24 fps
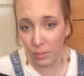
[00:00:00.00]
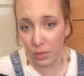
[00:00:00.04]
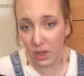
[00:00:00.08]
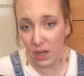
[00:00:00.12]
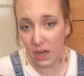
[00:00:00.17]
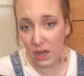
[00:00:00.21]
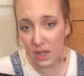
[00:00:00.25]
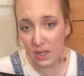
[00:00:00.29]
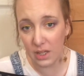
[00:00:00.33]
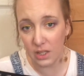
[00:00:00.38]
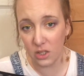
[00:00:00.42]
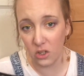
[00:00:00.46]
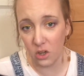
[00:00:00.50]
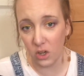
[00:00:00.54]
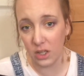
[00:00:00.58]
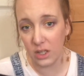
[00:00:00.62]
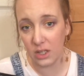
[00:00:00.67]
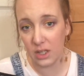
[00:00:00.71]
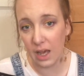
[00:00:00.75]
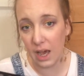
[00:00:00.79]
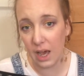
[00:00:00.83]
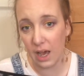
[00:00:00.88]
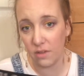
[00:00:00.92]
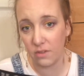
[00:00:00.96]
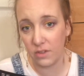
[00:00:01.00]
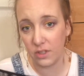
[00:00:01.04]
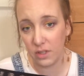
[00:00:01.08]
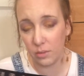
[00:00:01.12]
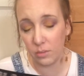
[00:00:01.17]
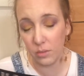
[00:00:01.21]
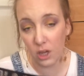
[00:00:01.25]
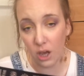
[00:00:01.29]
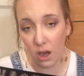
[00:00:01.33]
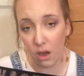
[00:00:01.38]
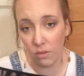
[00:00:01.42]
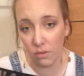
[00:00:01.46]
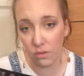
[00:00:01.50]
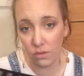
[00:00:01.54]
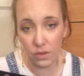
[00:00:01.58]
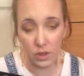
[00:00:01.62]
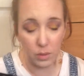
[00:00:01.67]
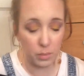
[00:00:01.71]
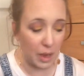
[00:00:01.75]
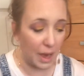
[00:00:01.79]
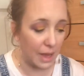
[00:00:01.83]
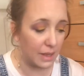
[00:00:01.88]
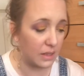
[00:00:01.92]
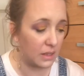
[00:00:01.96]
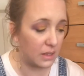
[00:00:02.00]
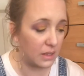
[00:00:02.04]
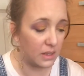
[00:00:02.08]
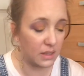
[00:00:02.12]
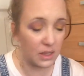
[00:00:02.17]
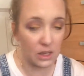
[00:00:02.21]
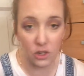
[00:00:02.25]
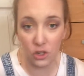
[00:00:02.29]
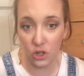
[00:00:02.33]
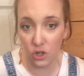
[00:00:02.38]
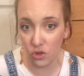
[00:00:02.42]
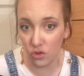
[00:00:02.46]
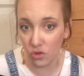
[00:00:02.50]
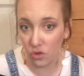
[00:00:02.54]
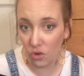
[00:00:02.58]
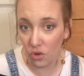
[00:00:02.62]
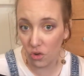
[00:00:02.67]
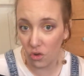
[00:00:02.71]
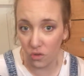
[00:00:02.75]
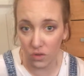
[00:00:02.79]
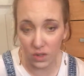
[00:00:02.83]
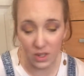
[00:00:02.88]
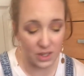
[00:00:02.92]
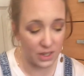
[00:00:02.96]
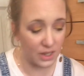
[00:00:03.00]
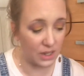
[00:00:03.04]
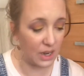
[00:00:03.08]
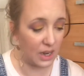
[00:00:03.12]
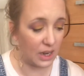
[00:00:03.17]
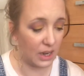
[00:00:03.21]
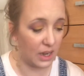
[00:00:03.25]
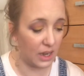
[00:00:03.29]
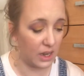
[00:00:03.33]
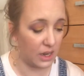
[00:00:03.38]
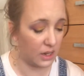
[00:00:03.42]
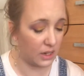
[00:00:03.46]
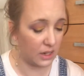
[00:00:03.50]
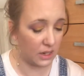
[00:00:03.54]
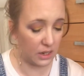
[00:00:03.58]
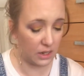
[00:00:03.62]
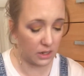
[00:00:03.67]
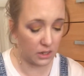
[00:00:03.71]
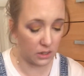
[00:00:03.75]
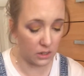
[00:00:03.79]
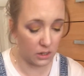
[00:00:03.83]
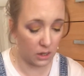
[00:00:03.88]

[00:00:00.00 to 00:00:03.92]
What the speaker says: but it is nice to have some comfy pants in your drawer, isn't it, ladies?